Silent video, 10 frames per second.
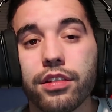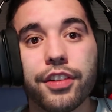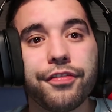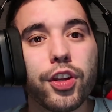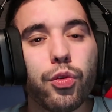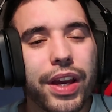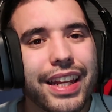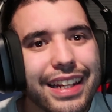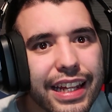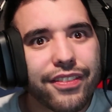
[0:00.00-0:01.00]
The
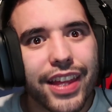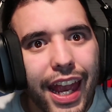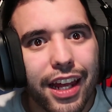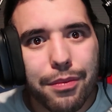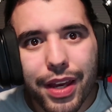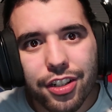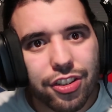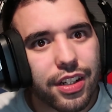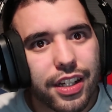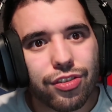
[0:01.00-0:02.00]
fluidity of the
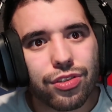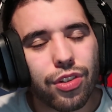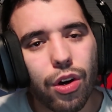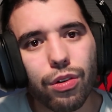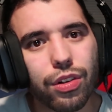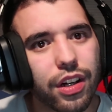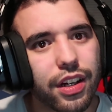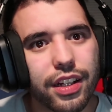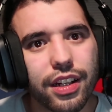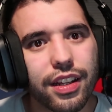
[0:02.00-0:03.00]
animation is so
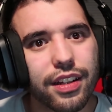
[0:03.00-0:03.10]
good.